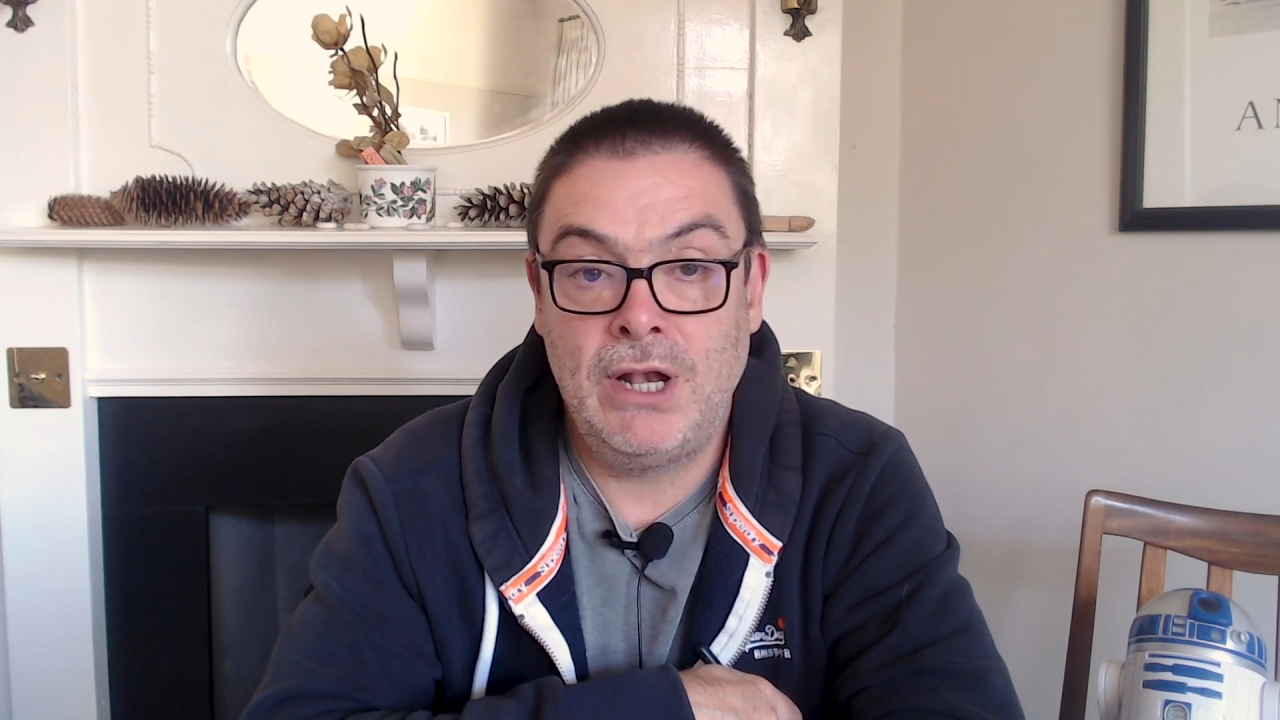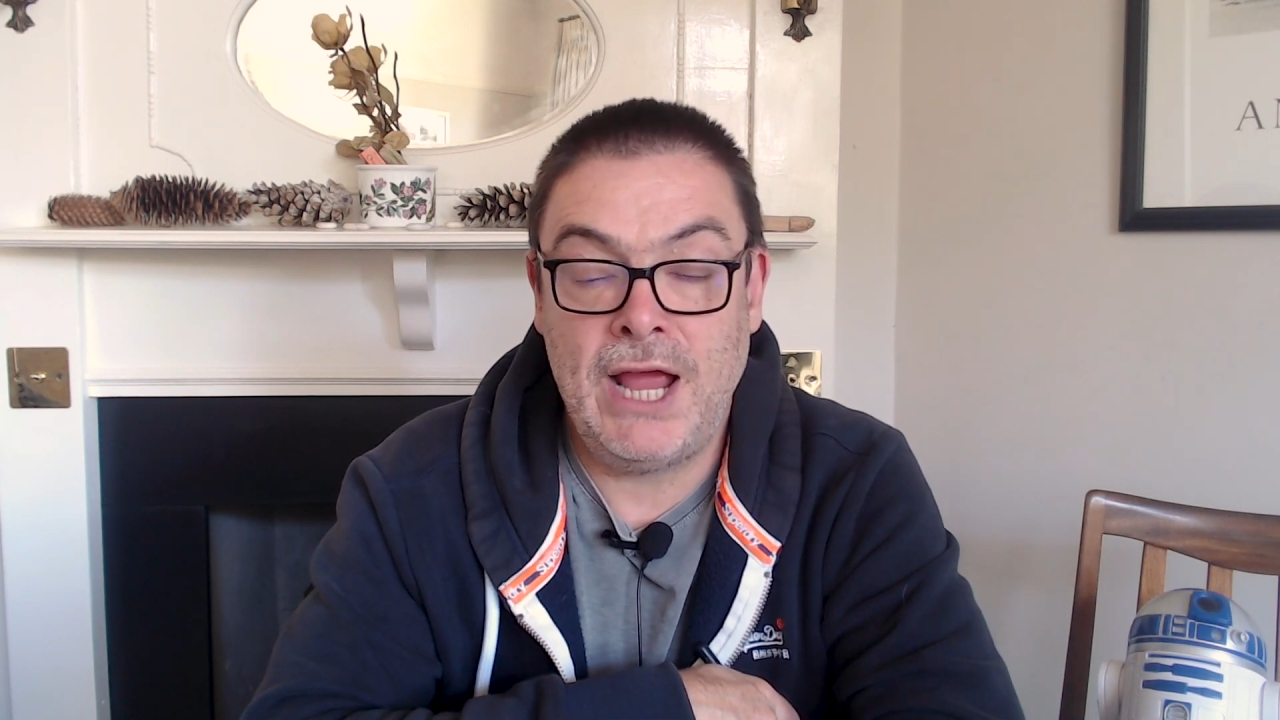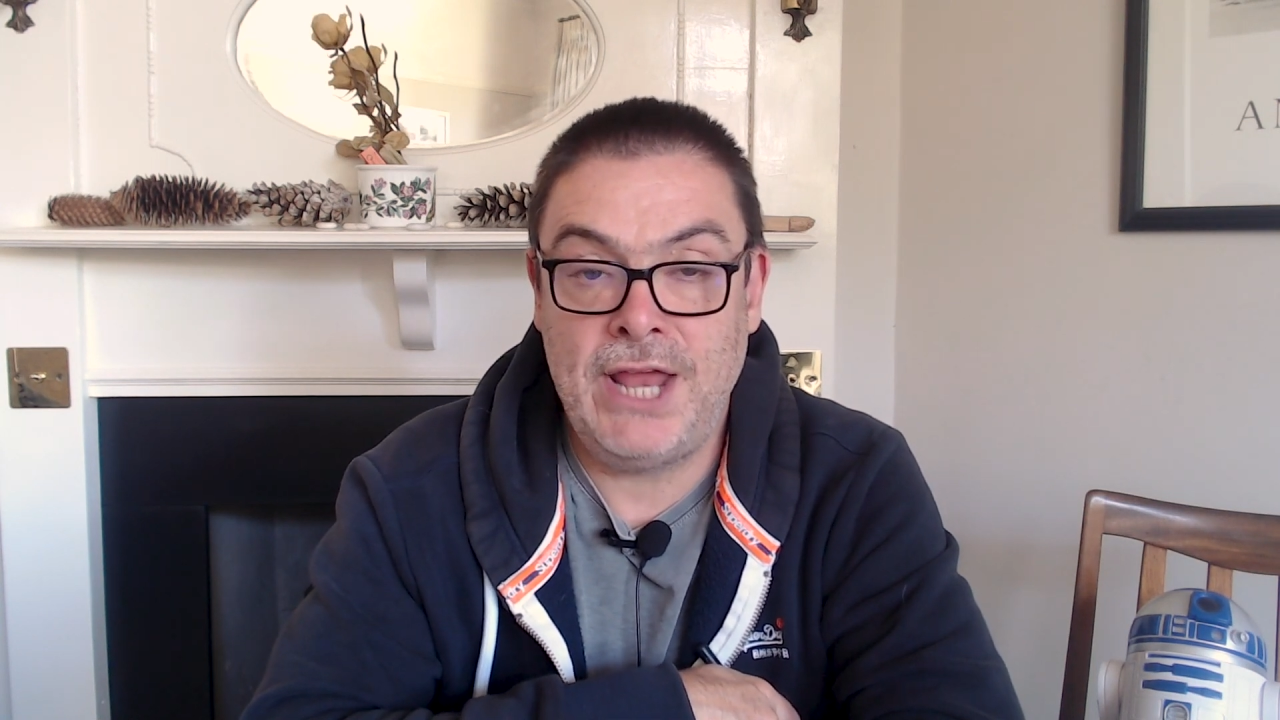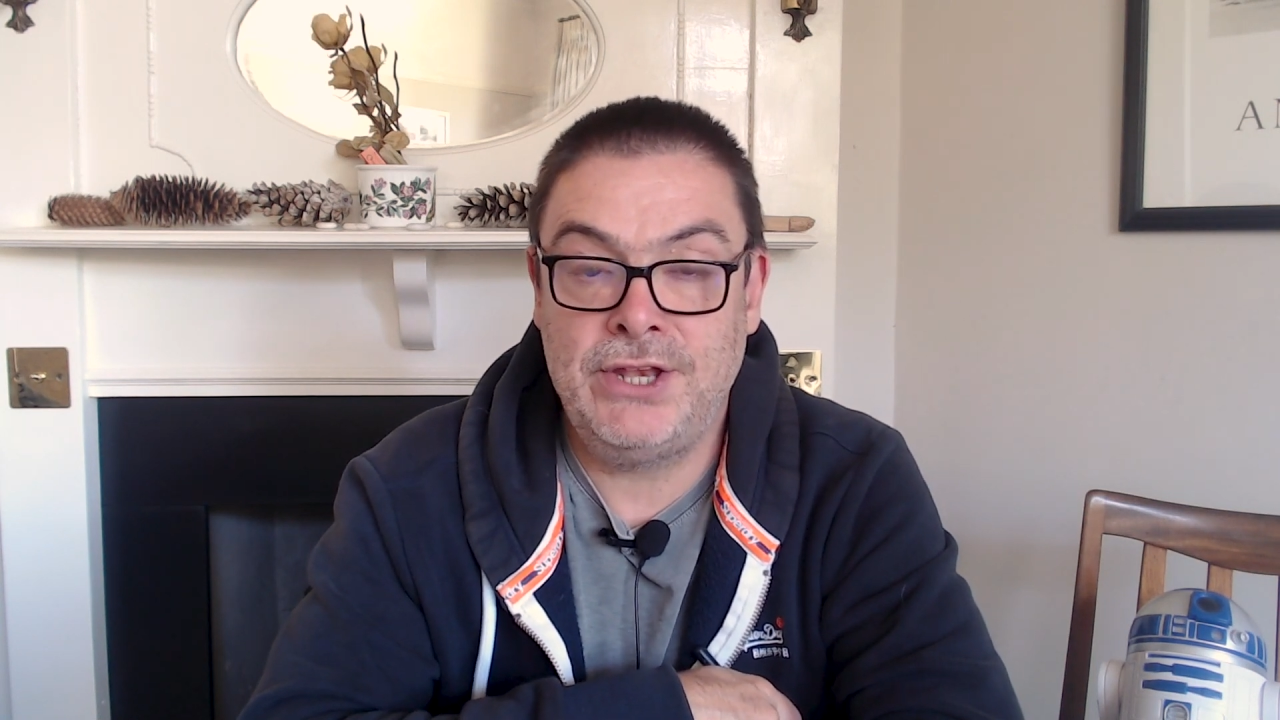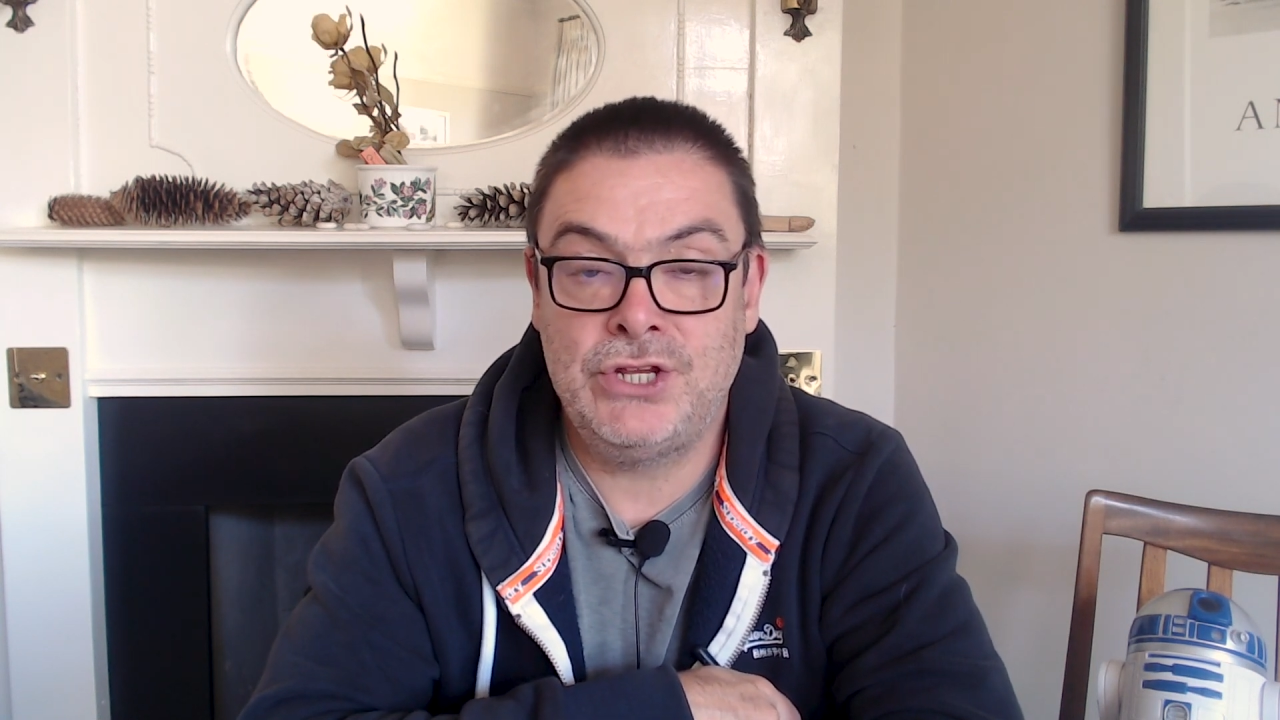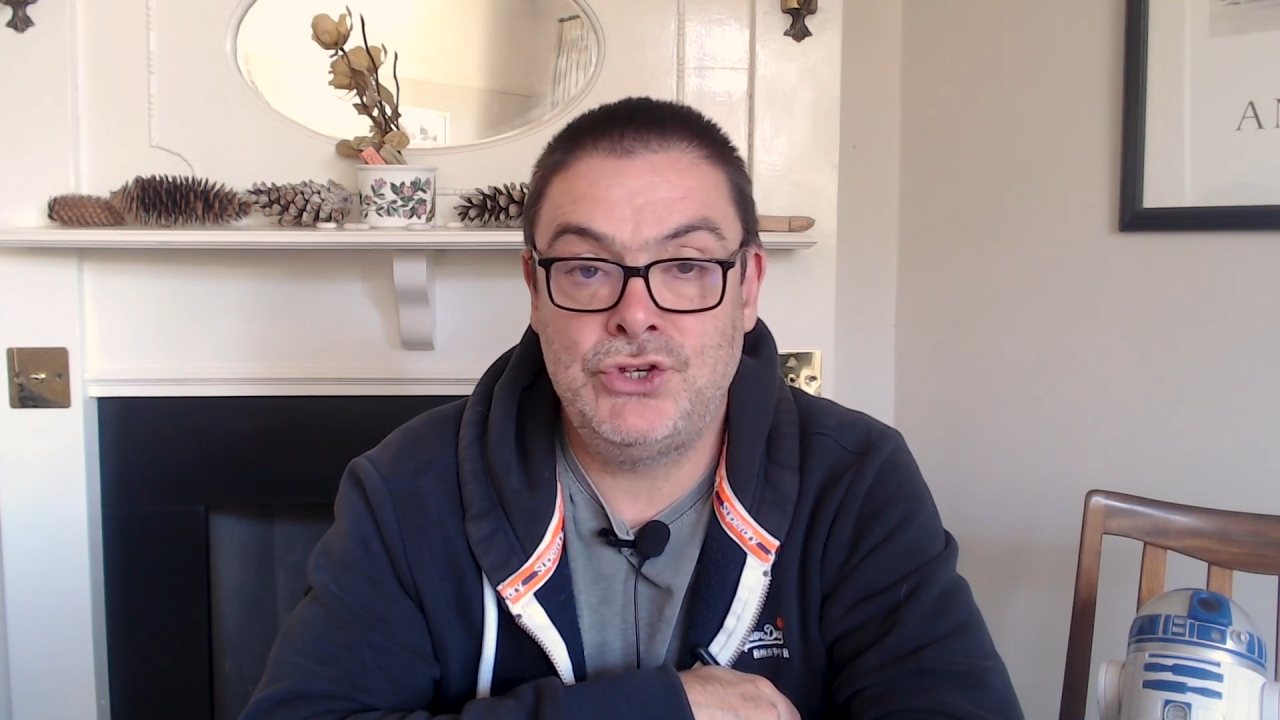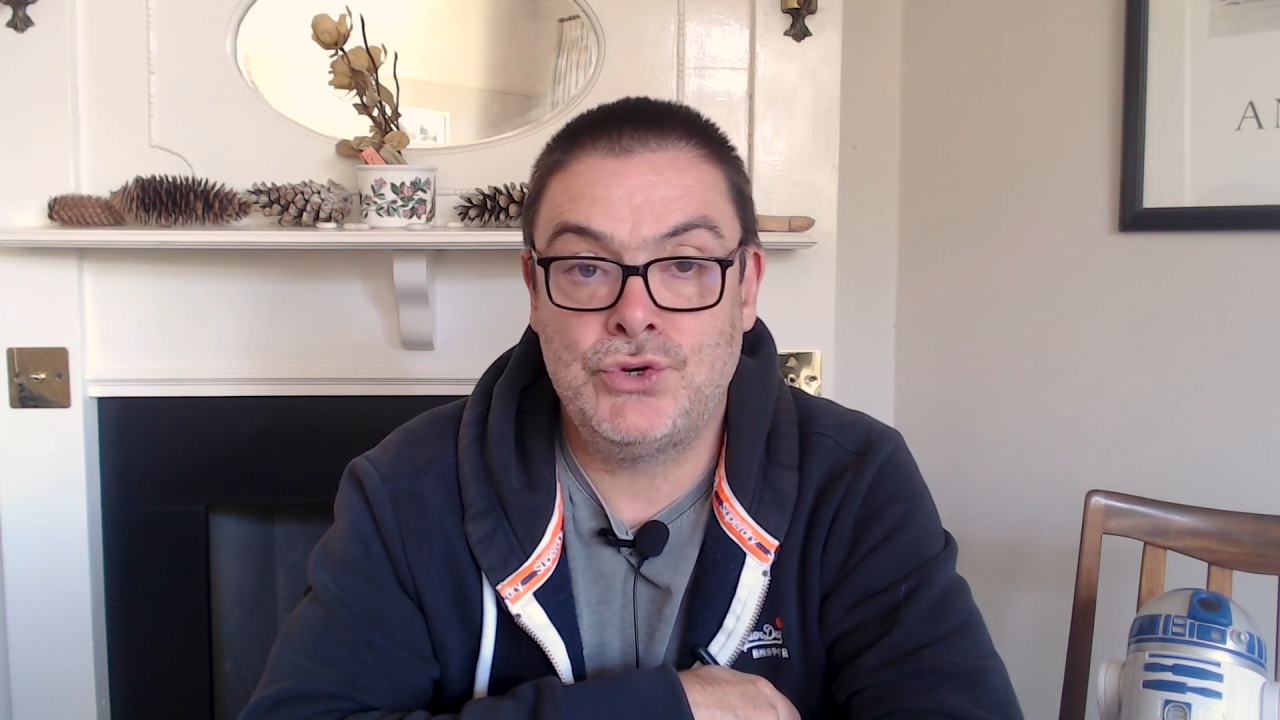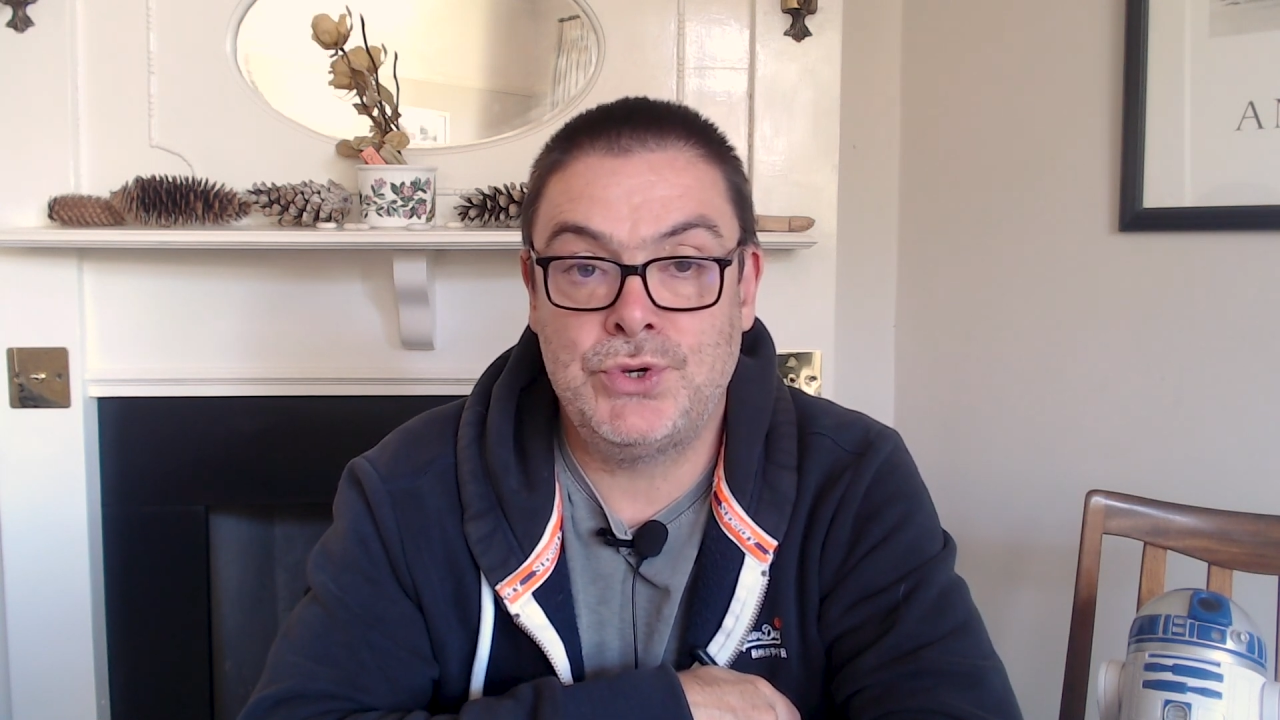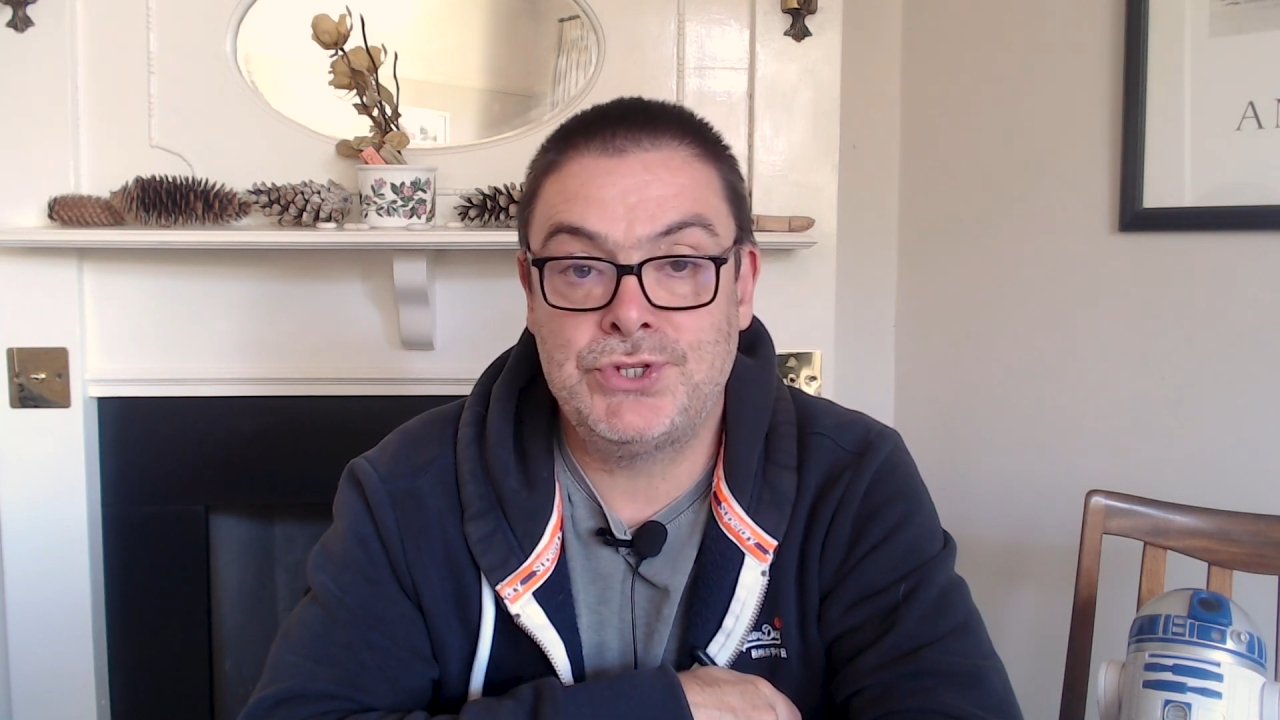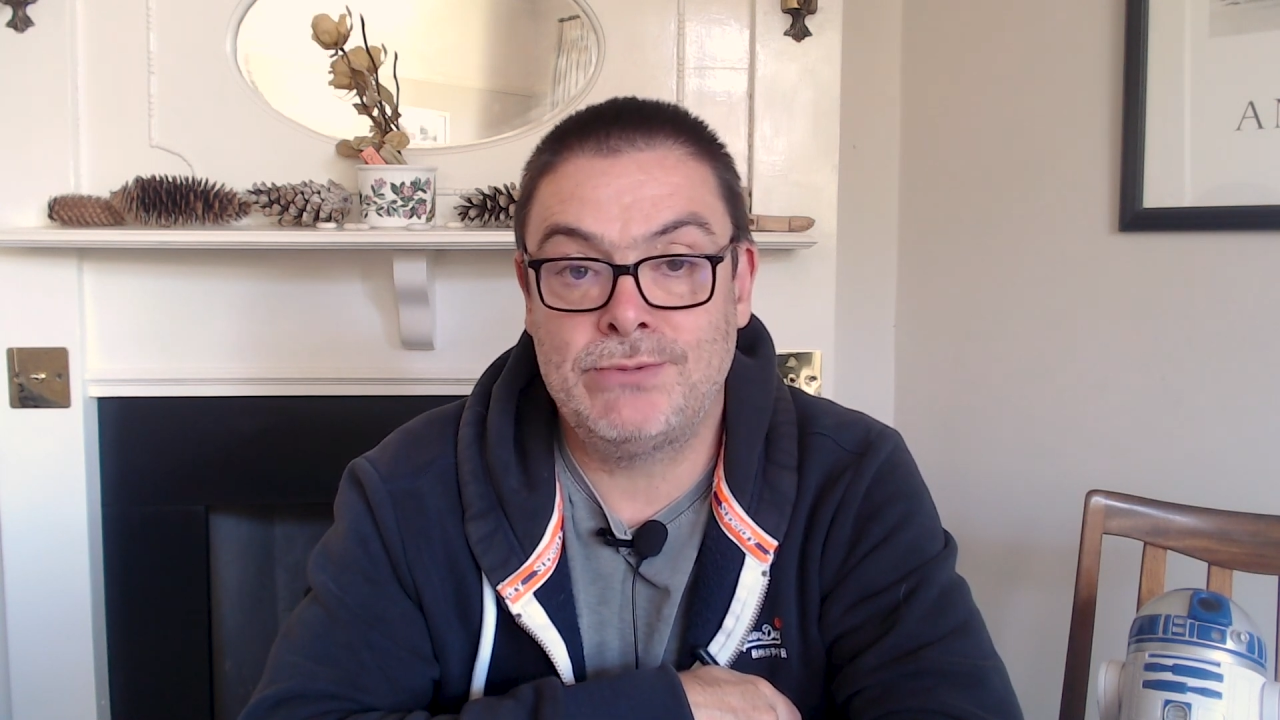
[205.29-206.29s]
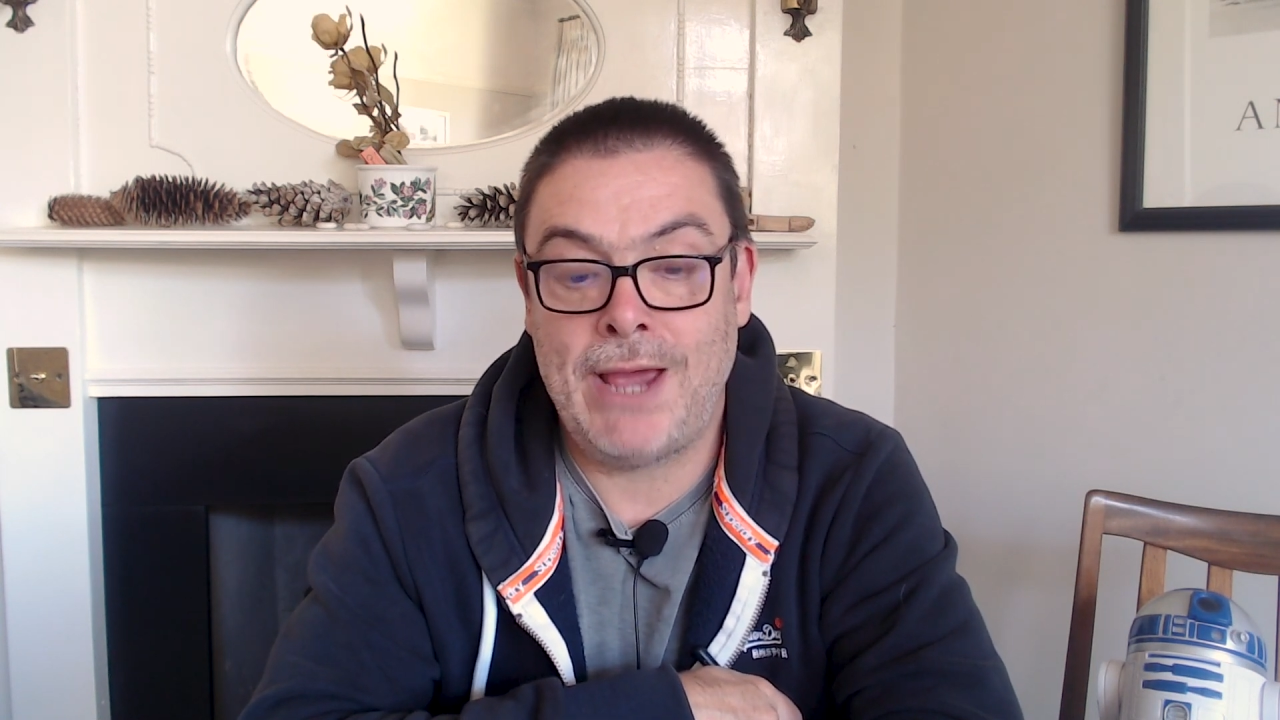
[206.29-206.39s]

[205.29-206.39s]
and enjoy some